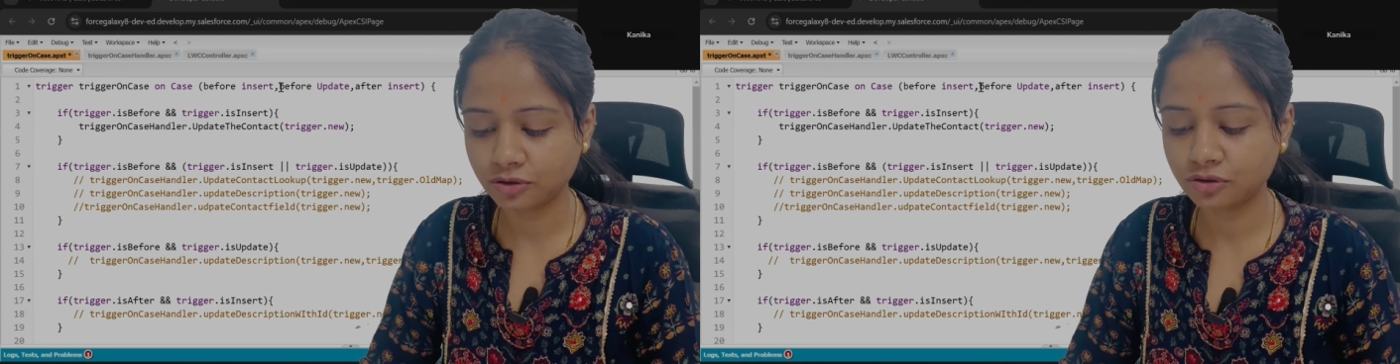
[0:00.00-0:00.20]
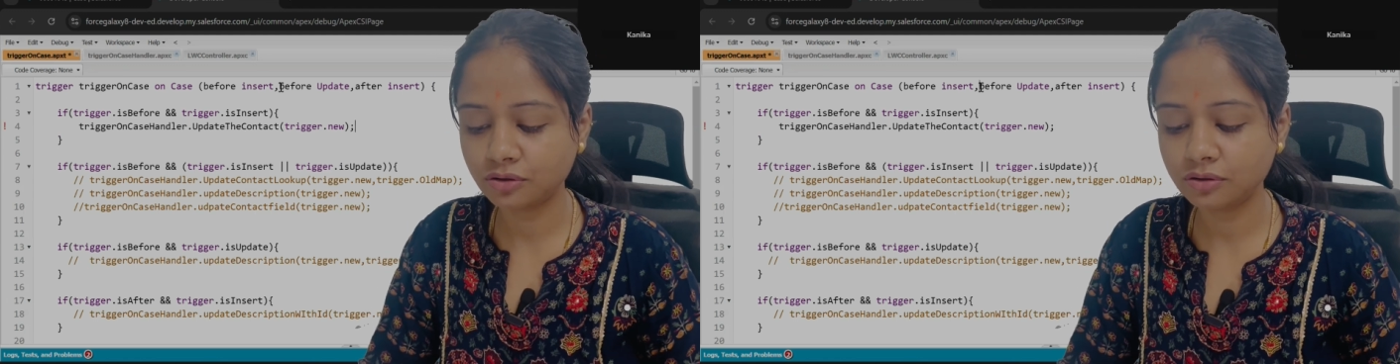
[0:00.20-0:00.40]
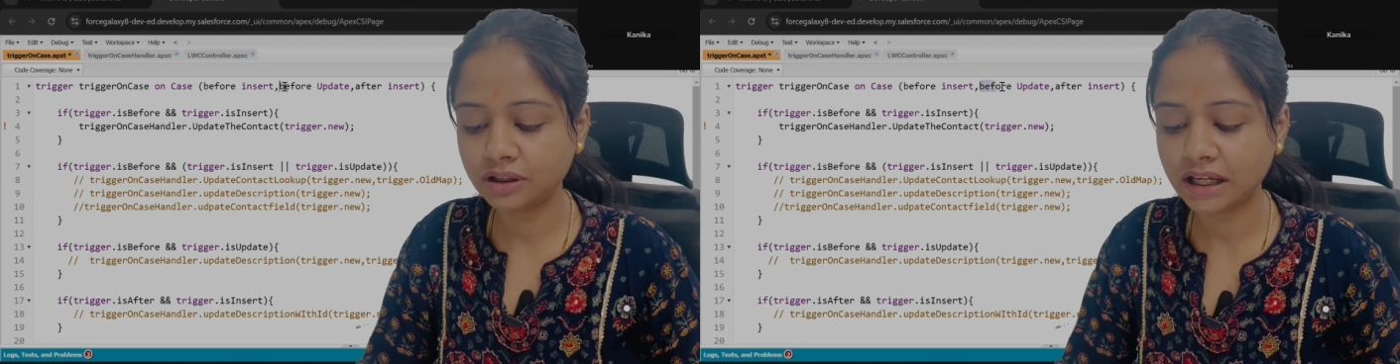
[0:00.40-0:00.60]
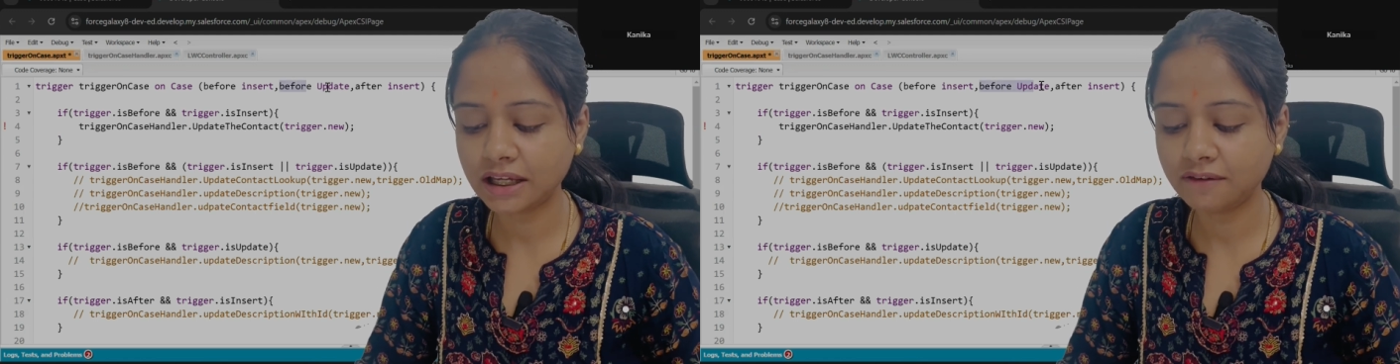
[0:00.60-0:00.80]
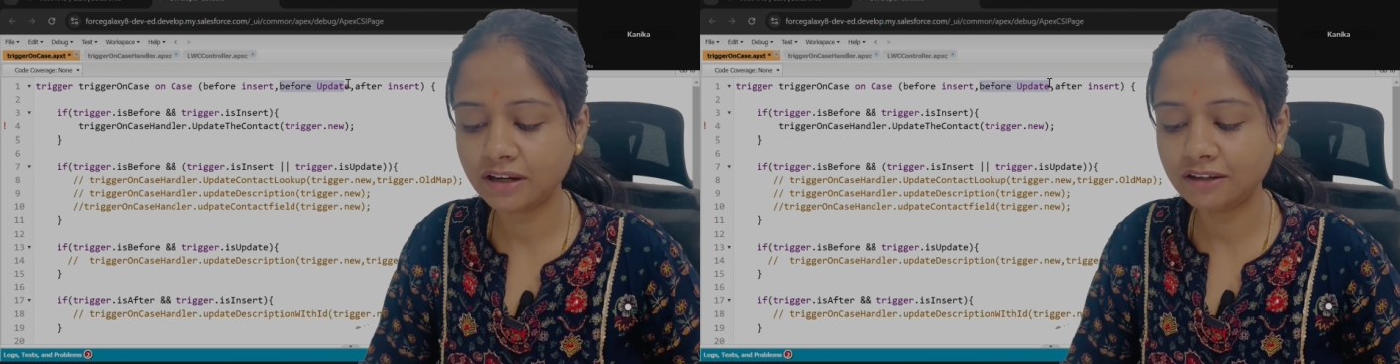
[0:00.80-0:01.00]
So the
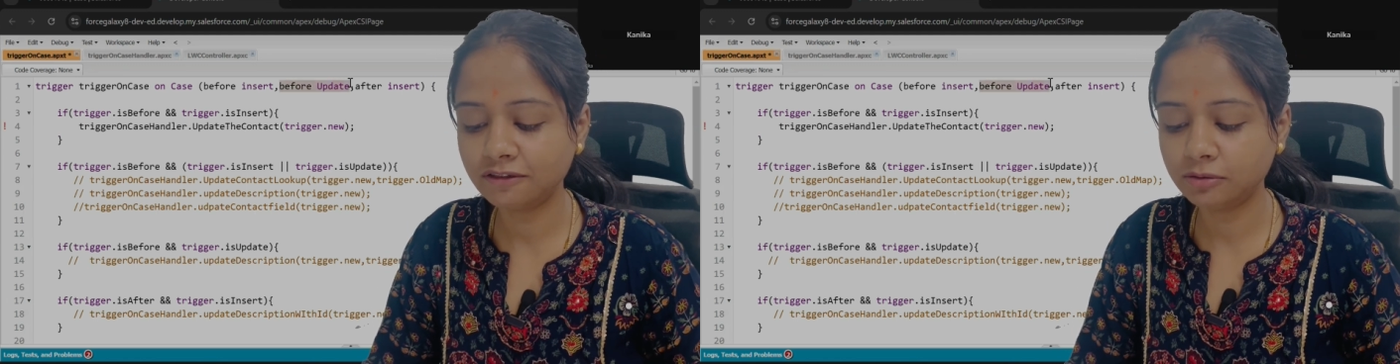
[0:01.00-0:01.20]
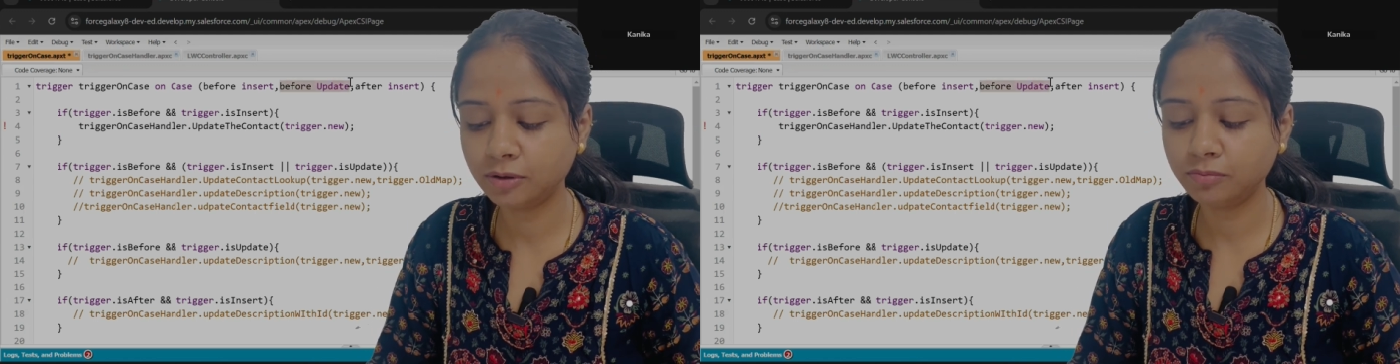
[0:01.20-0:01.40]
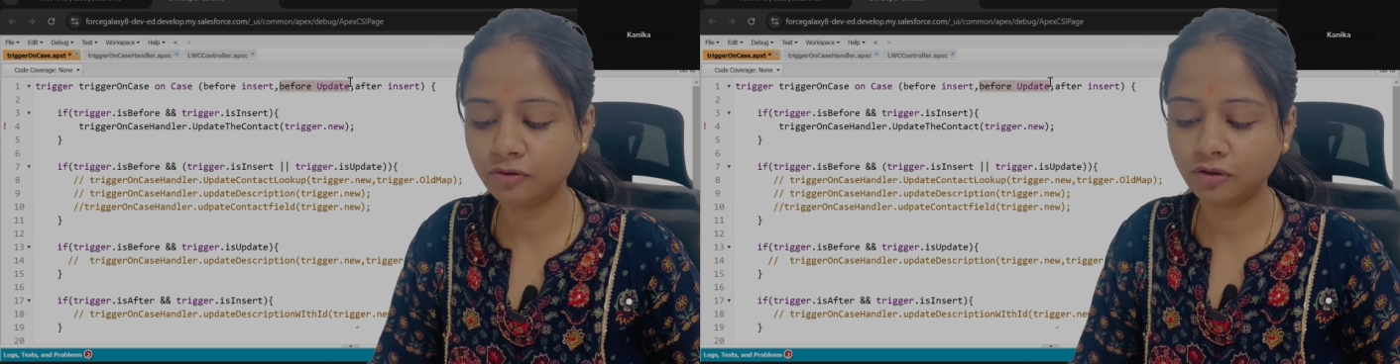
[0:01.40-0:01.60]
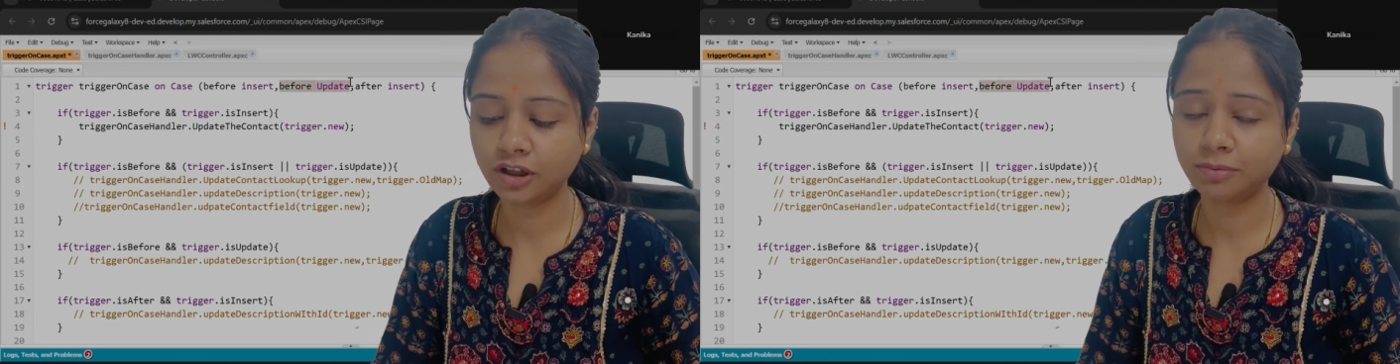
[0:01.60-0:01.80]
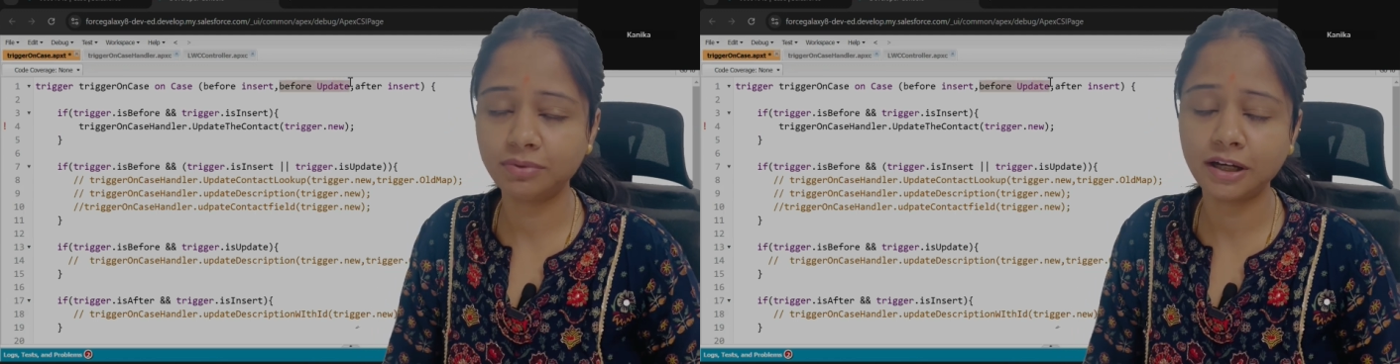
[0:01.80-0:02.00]
event will be before
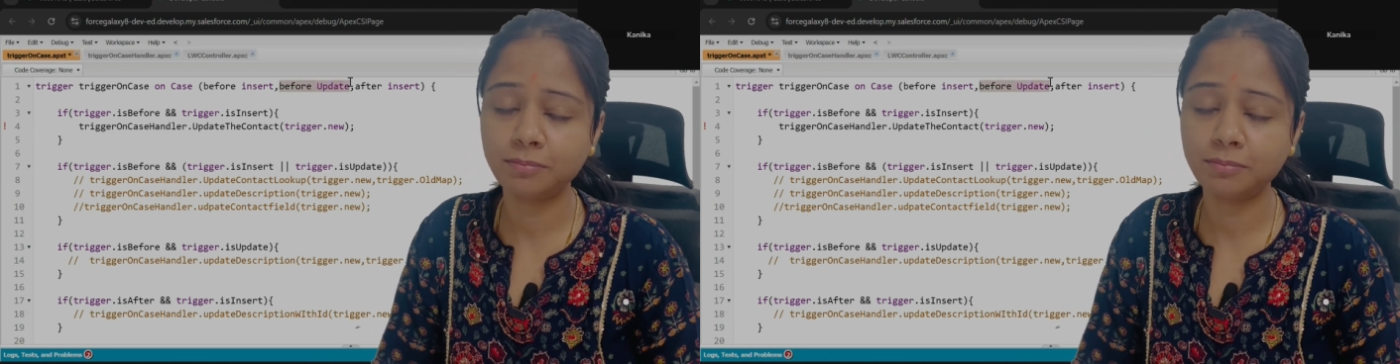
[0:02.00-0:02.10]
update,